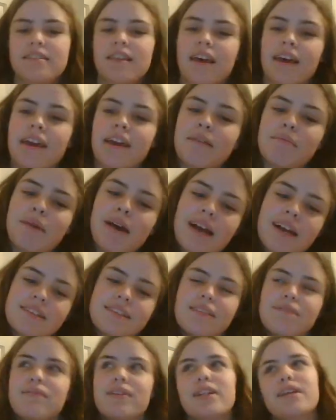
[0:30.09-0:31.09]
Like, my
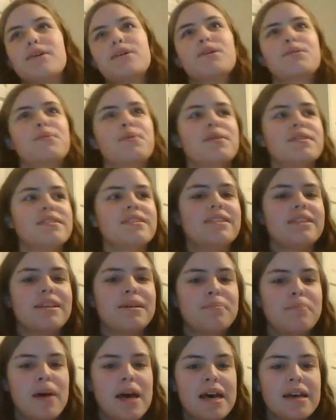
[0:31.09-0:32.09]
accent video wasn't
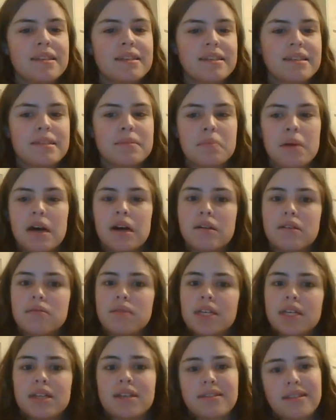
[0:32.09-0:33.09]
the best, but I
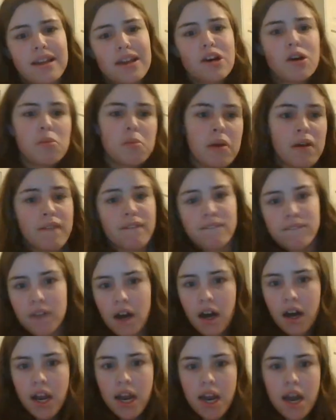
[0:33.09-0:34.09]
mean, it's a little bit of
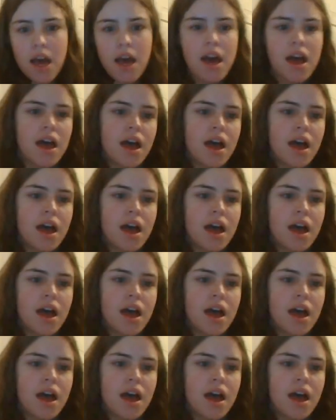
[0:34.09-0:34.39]
fun,